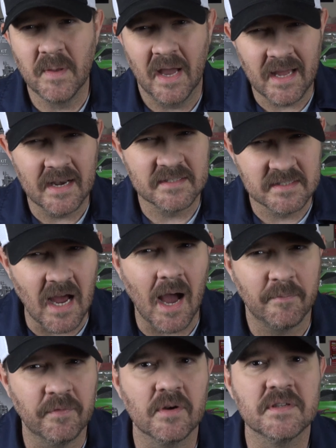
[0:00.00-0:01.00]
I kind of
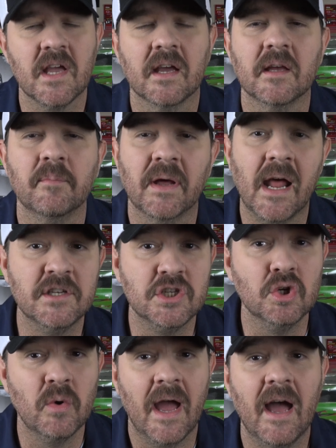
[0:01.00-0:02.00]
stopped for a second, but I
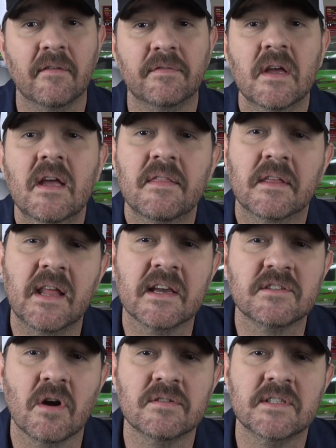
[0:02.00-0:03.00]
do have the
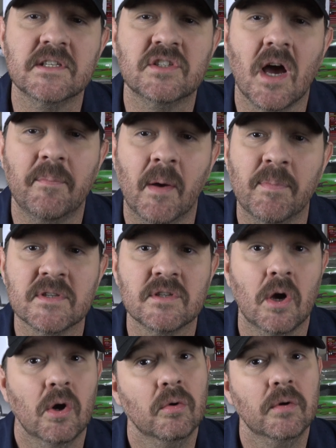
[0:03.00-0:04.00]
next RC Shop
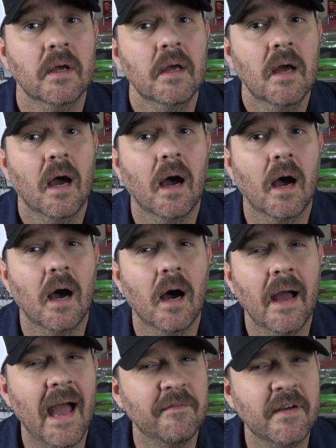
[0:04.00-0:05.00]
episode
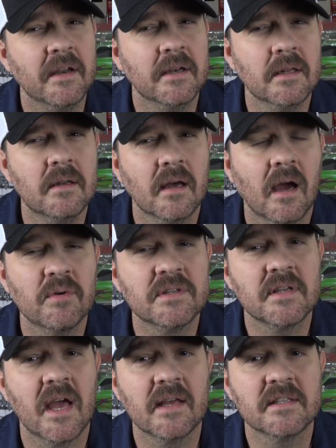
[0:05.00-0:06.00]
uh, half edited, I would
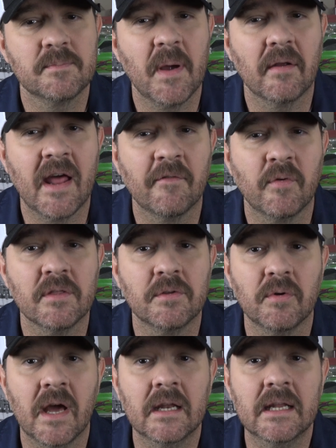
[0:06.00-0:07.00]
say. It's about halfway
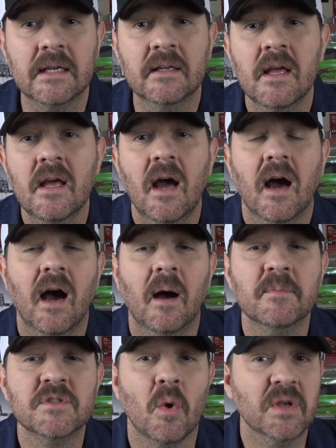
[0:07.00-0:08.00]
through editing.
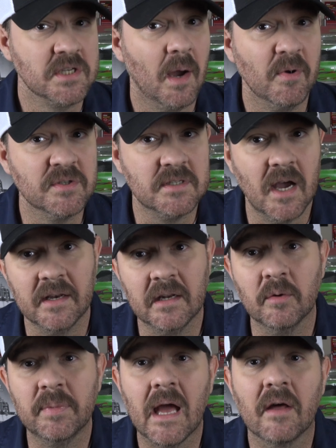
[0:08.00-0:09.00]
Um, so it's almost done.
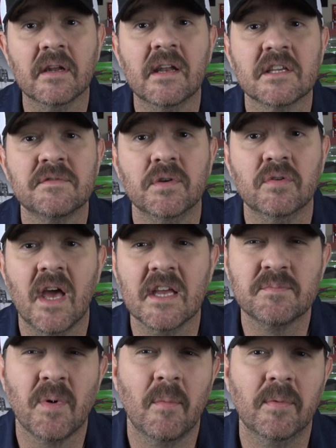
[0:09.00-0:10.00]
It'll be out in the next few
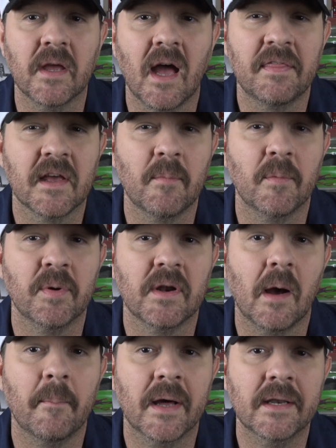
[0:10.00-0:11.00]
days. Probably, I think I'm gonna put
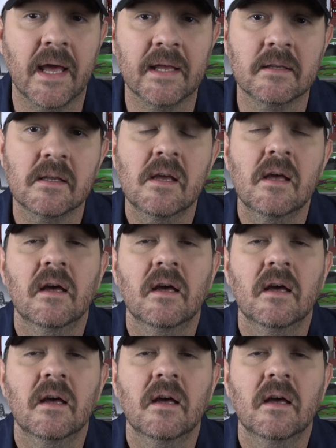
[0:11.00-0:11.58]
it out Monday.